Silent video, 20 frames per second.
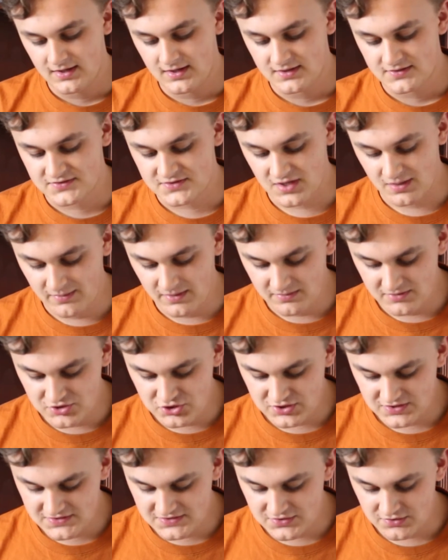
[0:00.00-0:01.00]
some
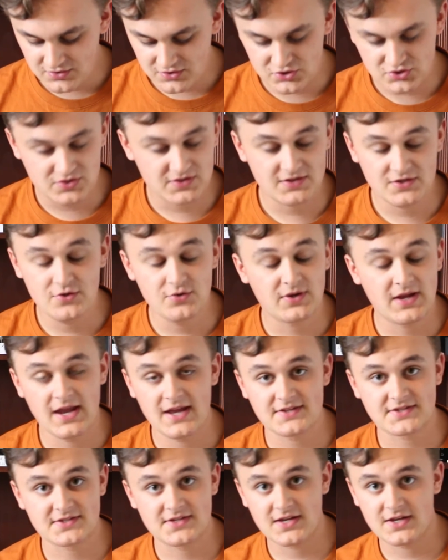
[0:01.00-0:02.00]
images you
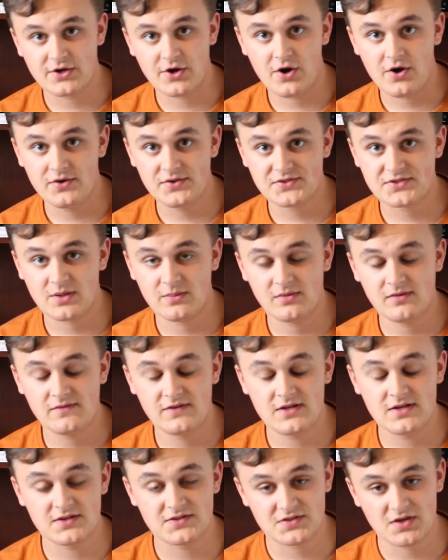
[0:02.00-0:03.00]
can't see at all.
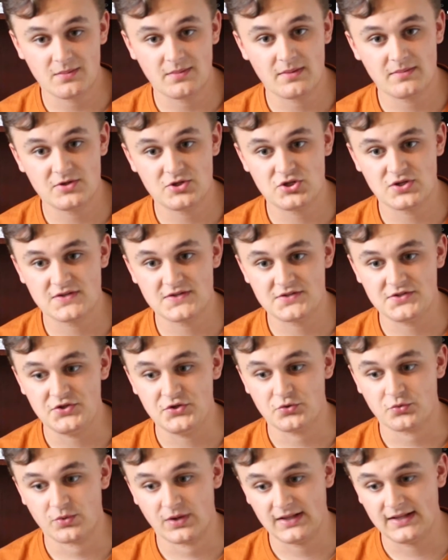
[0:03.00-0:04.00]
Some images
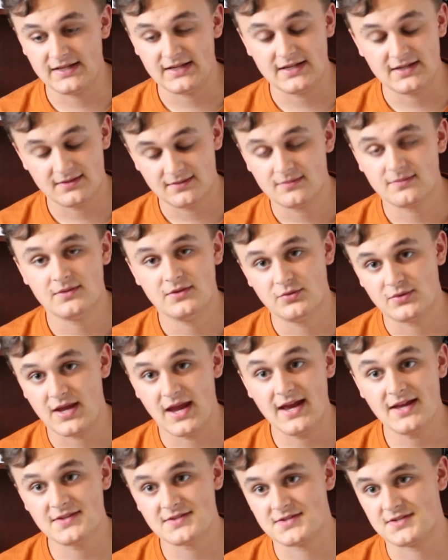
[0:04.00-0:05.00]
you
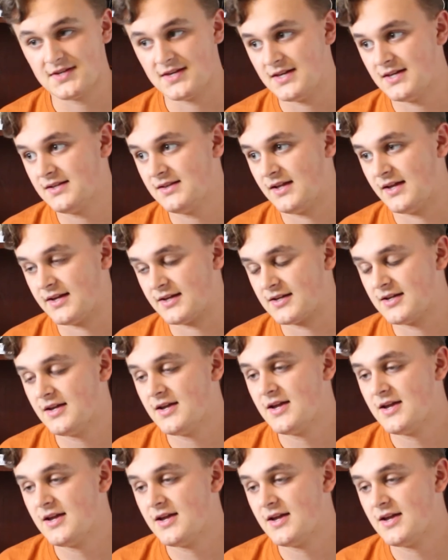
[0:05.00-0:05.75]
can see, like